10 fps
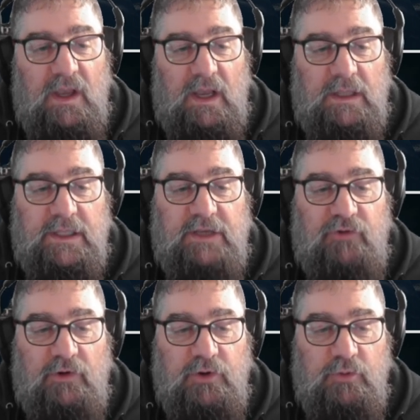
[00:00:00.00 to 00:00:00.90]

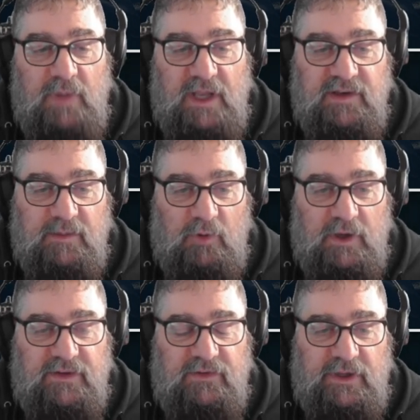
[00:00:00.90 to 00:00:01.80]
Electro-pneumatic
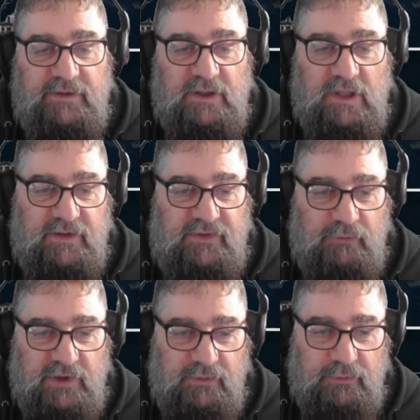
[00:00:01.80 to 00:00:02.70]
brakes like the Class
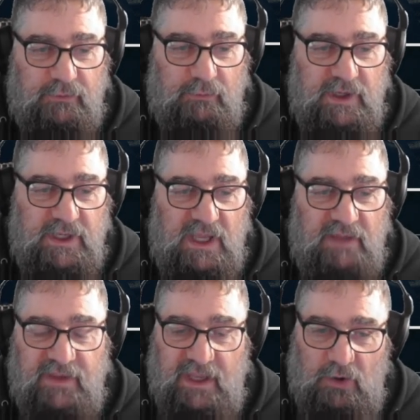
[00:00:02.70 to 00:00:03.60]
323
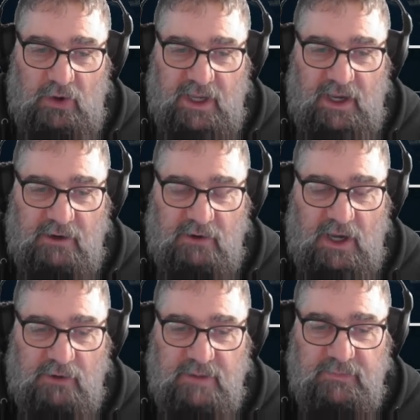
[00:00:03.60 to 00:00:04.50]
and the
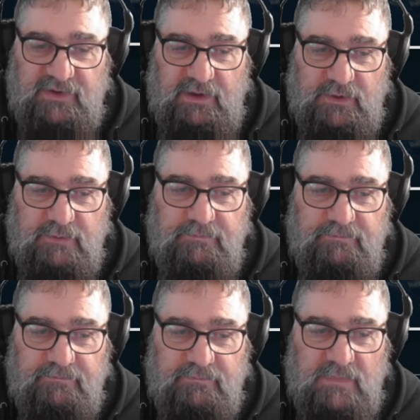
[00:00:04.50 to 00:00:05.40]
LIRR M7.
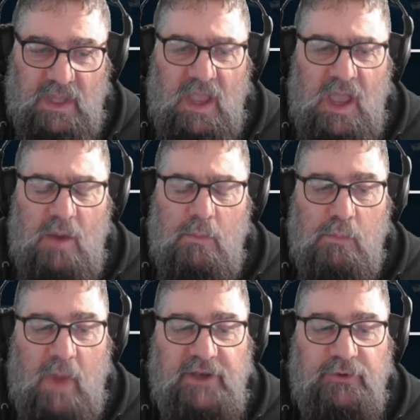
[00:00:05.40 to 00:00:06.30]

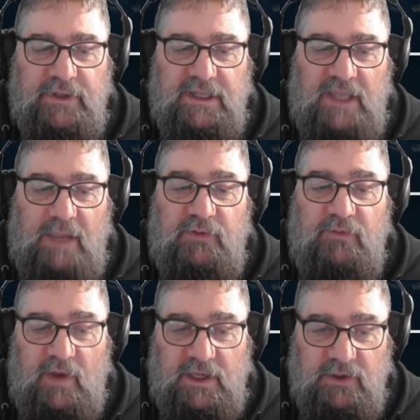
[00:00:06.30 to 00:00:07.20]
Manually lapped
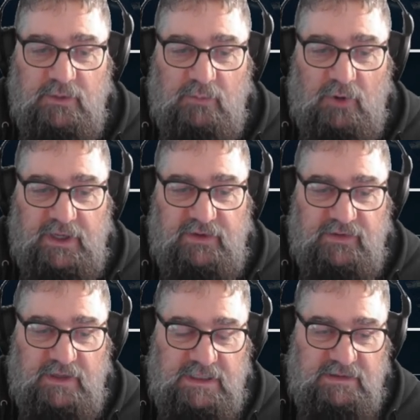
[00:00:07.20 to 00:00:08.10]
vacuum brakes,
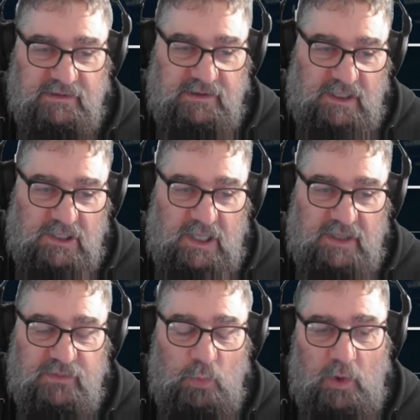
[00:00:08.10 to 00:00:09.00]
e.g. the
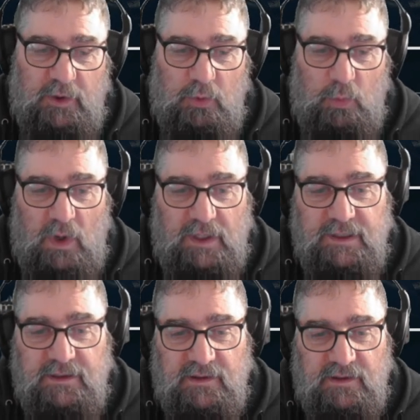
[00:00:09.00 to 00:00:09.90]
Class
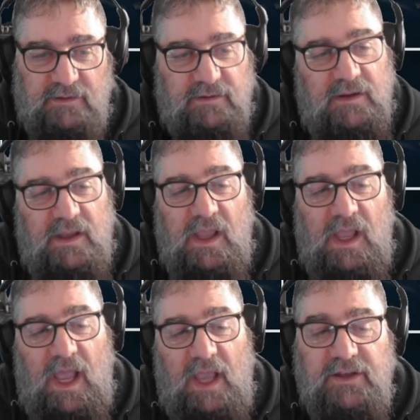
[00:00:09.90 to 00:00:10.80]
101.
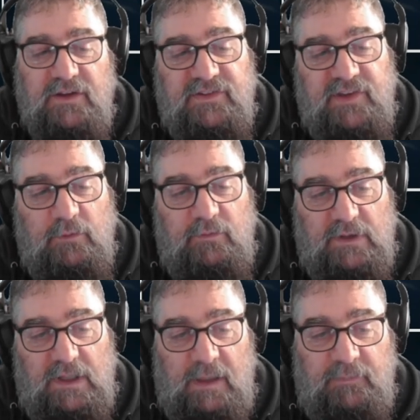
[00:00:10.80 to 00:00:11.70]
And
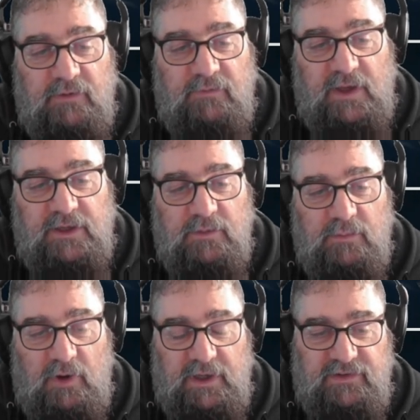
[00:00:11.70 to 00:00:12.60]
self-lapped vacuum
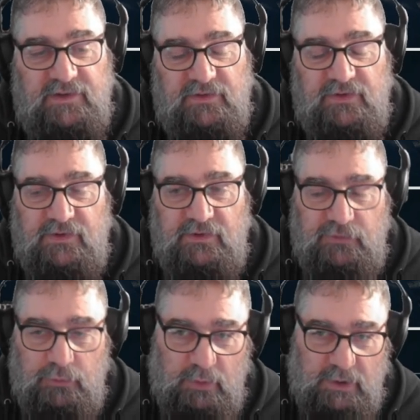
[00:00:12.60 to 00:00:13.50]
brakes such as the
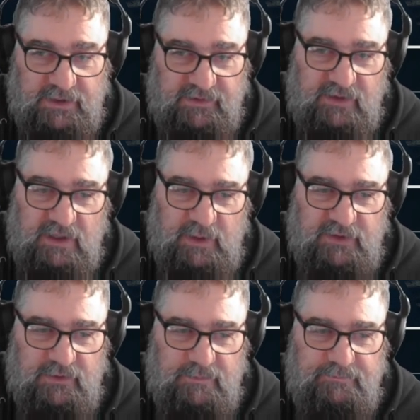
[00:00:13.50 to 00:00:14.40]
Jubilee steam
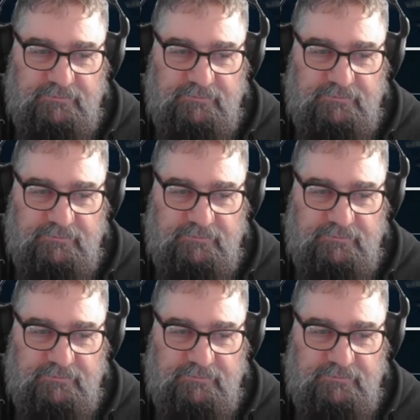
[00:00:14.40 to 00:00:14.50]
engine.